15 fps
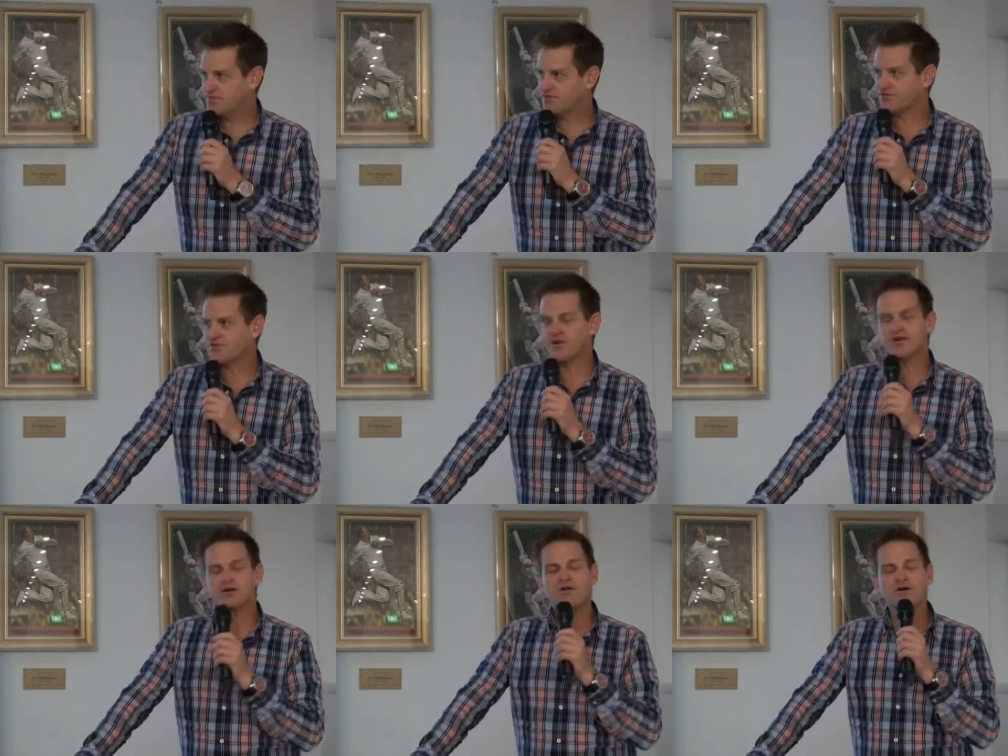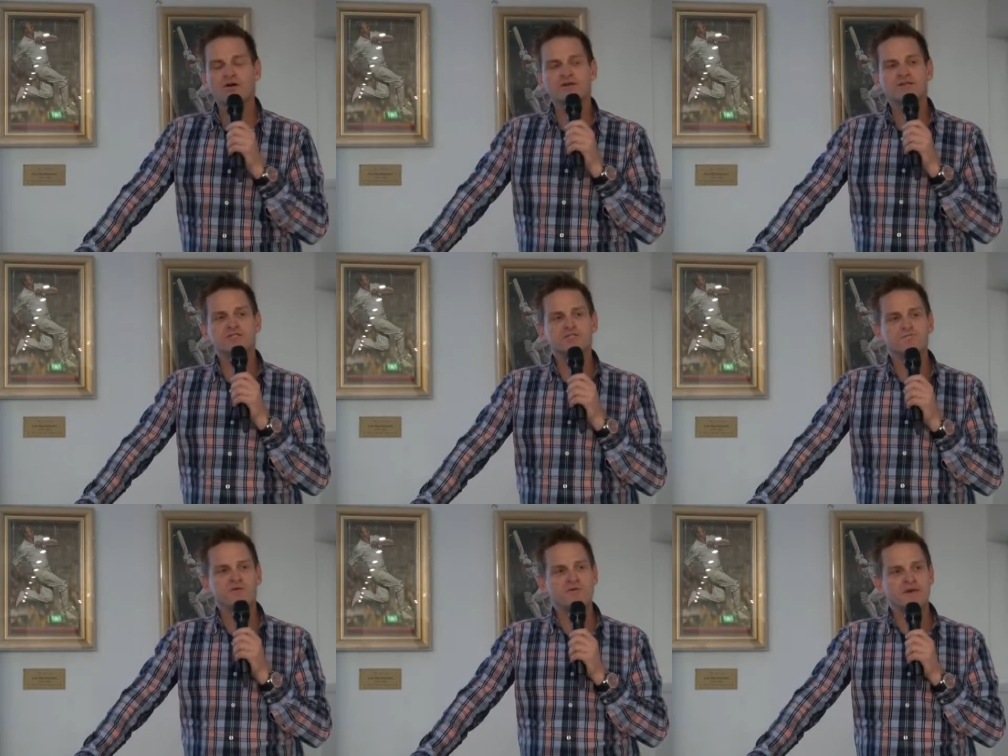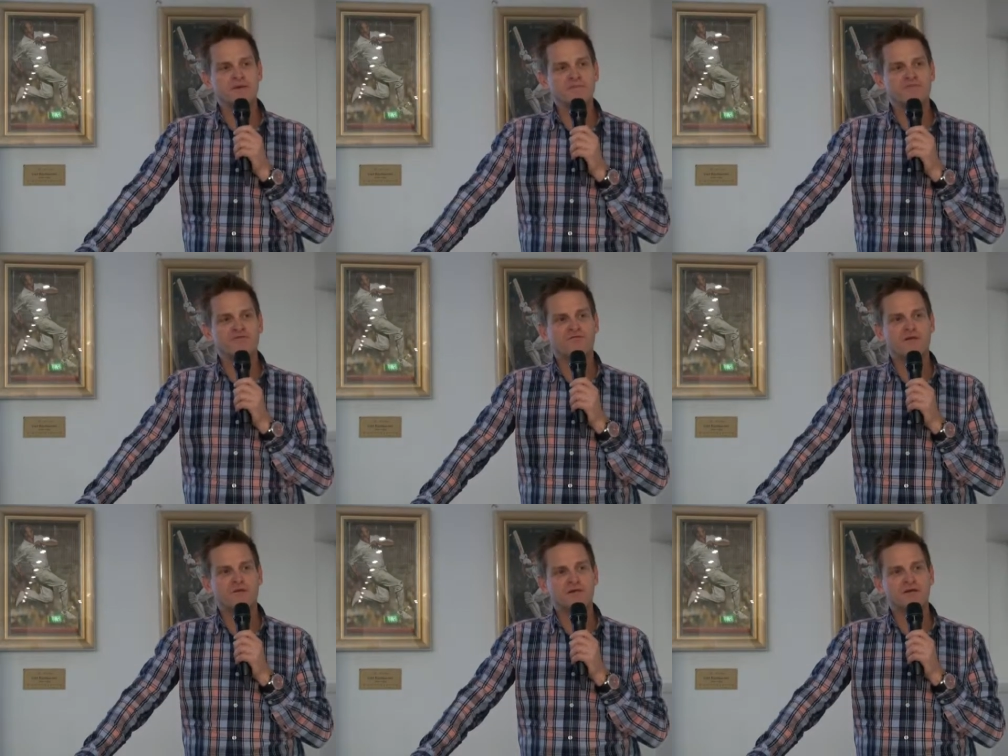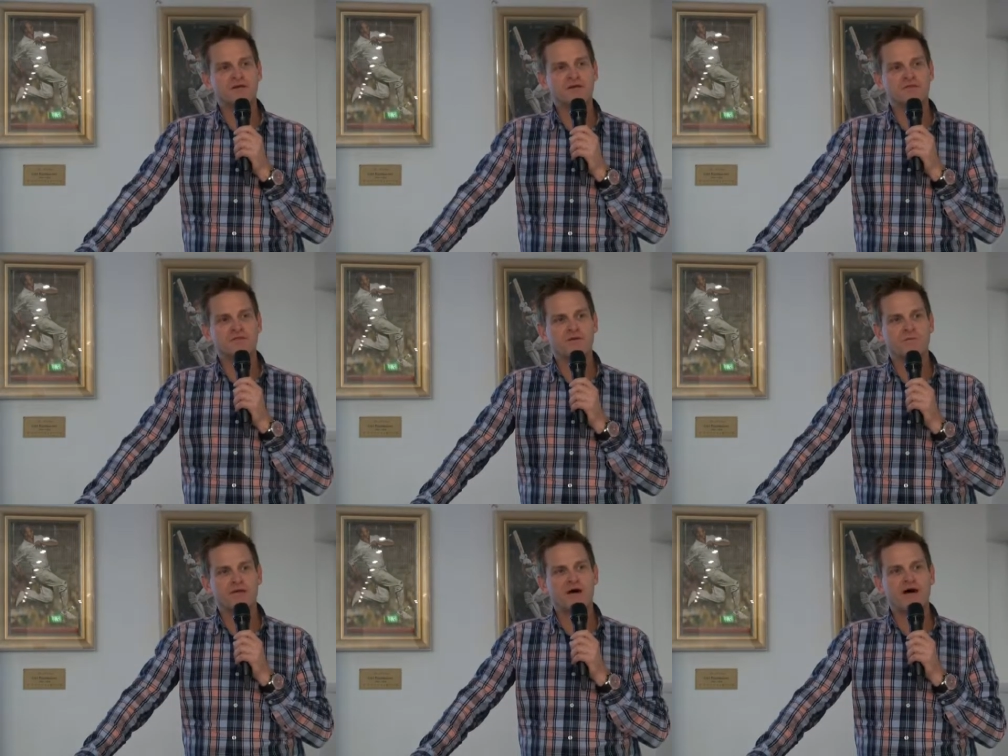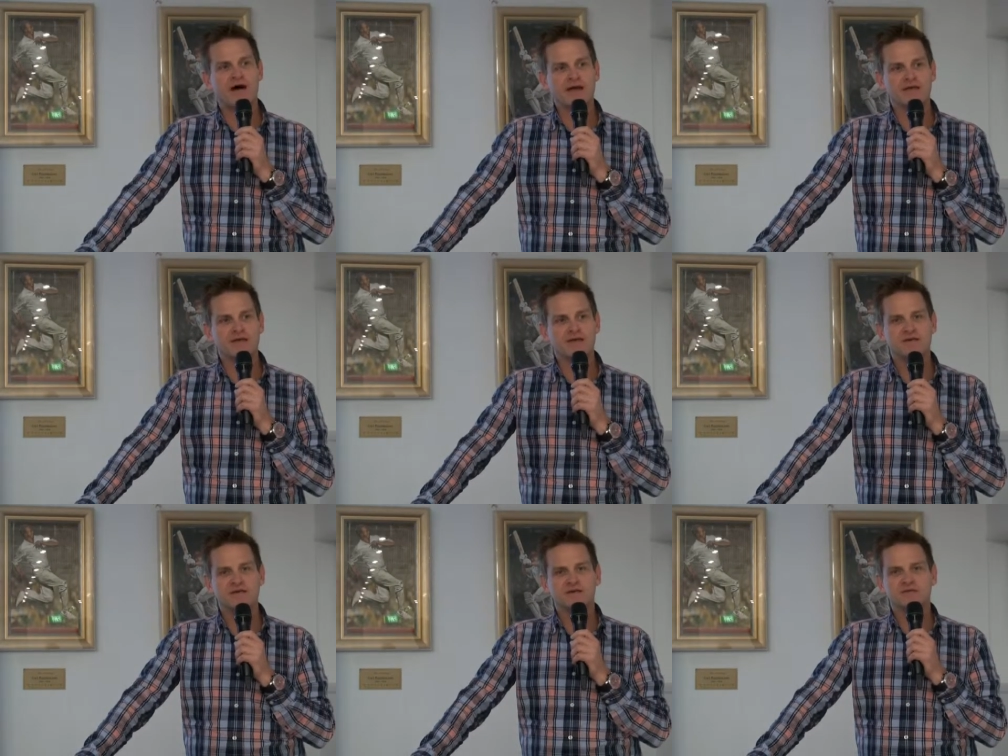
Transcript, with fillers: But 3 o'clock each morning before we get on the bike,